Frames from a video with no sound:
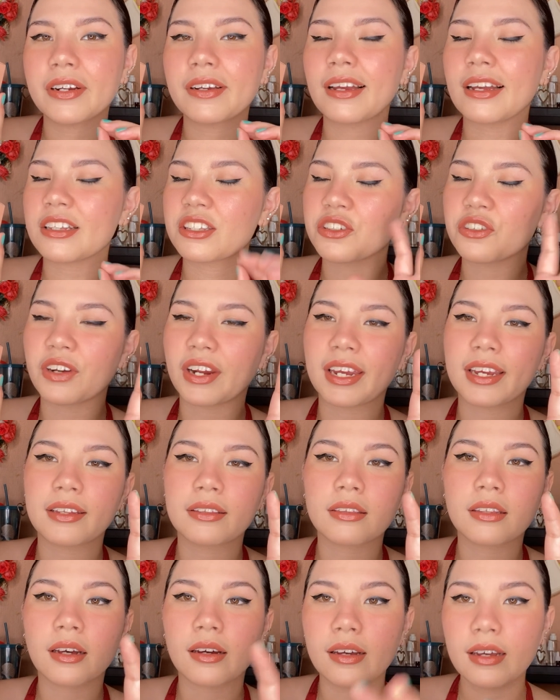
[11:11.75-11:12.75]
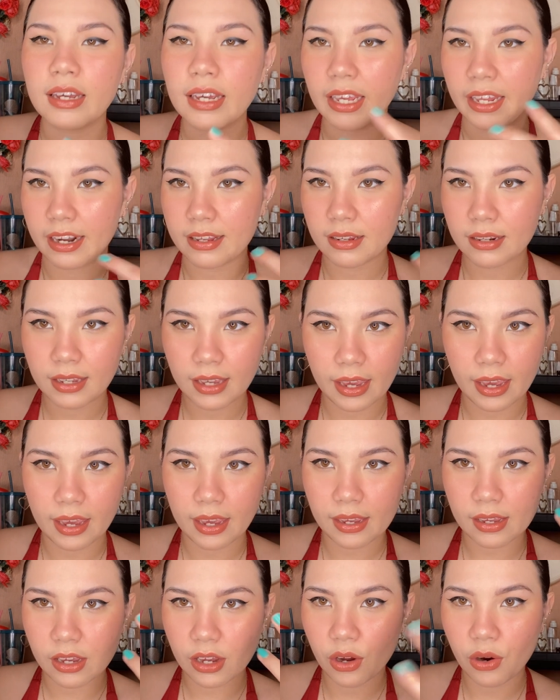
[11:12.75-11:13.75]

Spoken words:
it's great. It doesn't cake